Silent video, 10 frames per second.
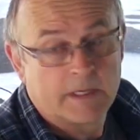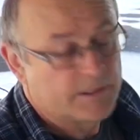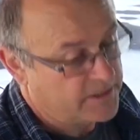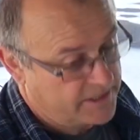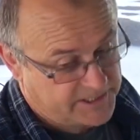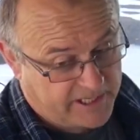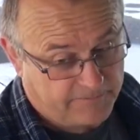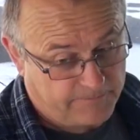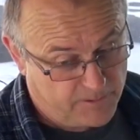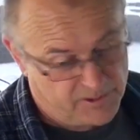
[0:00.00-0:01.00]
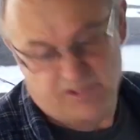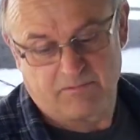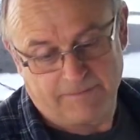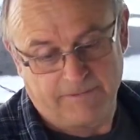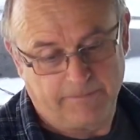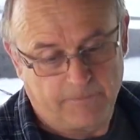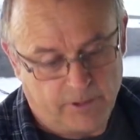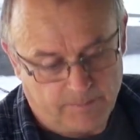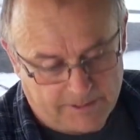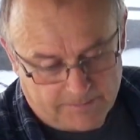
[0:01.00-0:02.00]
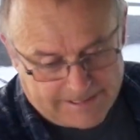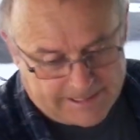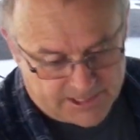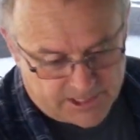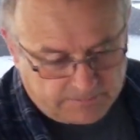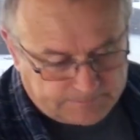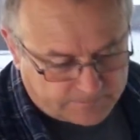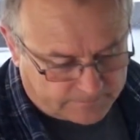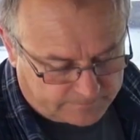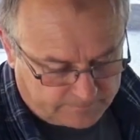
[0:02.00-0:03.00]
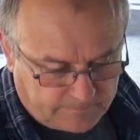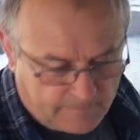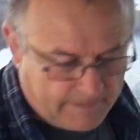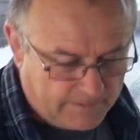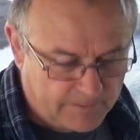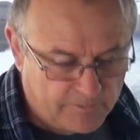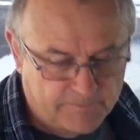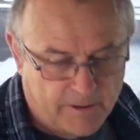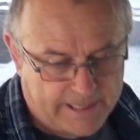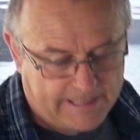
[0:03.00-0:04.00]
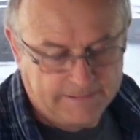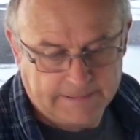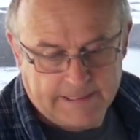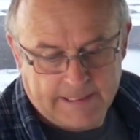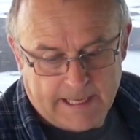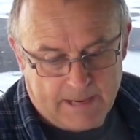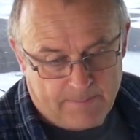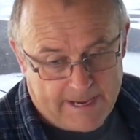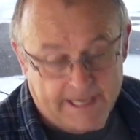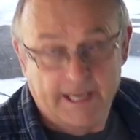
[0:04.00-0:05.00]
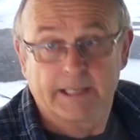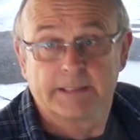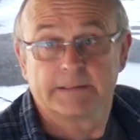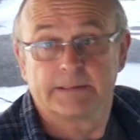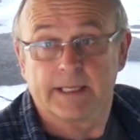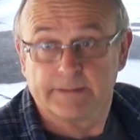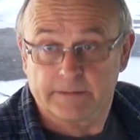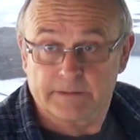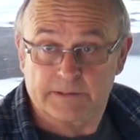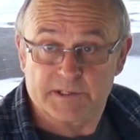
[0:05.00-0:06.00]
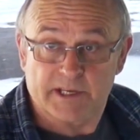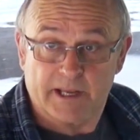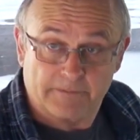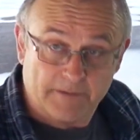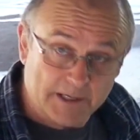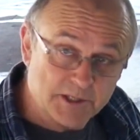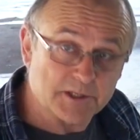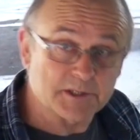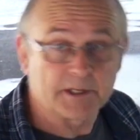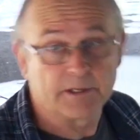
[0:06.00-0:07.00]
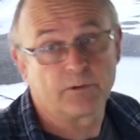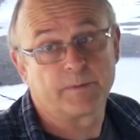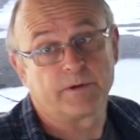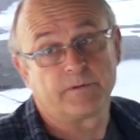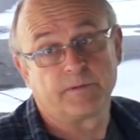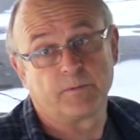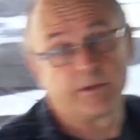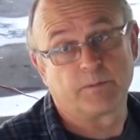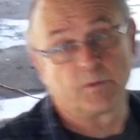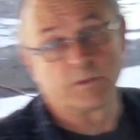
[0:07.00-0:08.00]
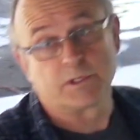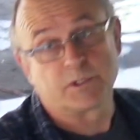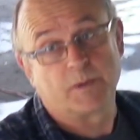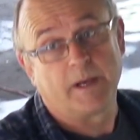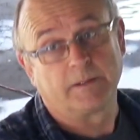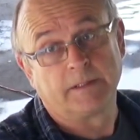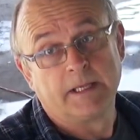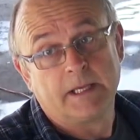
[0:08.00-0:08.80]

So there's our first roughly 40 millimetres. Then we've got a, a packer and to sit our fascia just a little bit off the weatherboards as well.